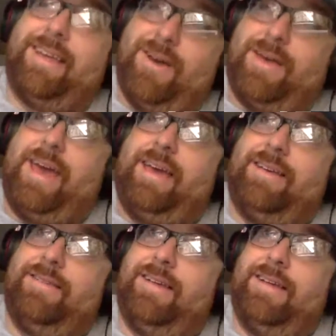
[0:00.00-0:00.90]
okay,
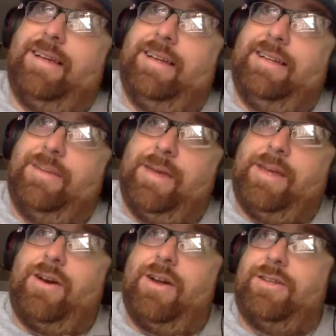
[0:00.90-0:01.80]
Jimmy
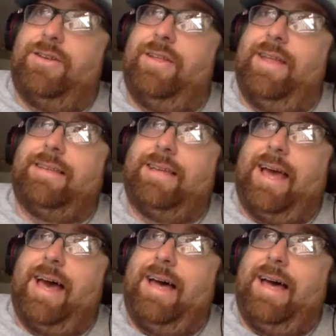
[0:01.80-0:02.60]
Carr's doing it. And then I was like,